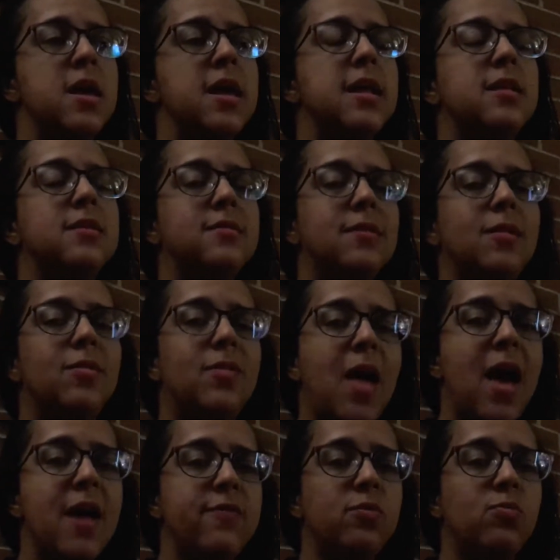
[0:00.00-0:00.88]
It is
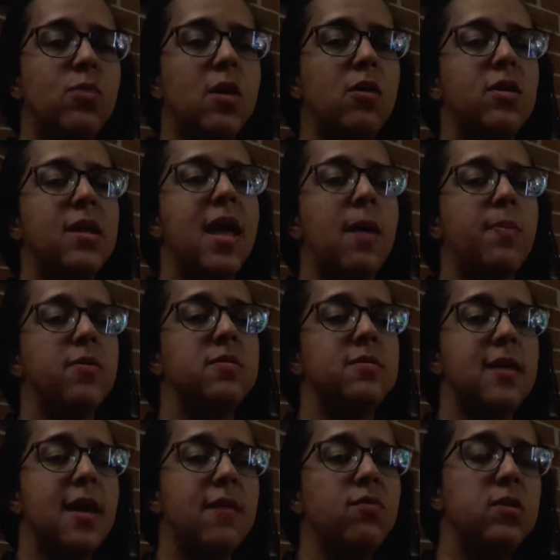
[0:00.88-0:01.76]
alive and well. It
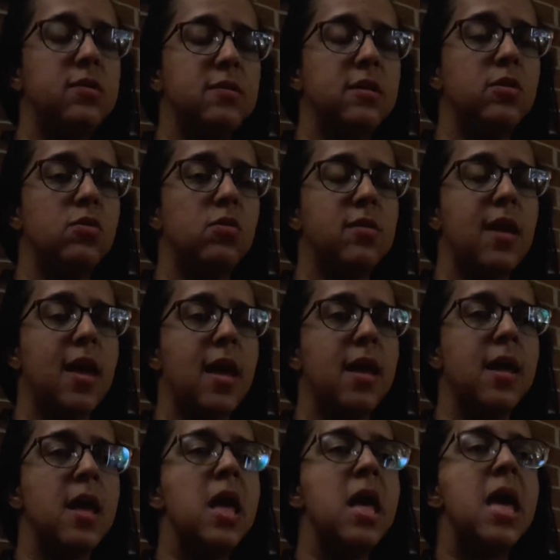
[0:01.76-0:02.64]
happens every single
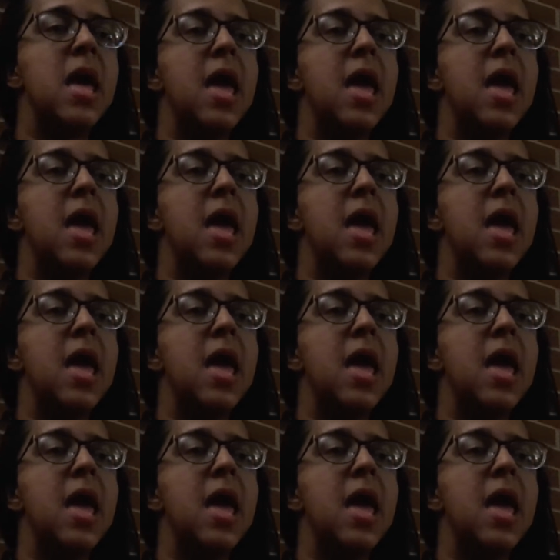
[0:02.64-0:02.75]
day.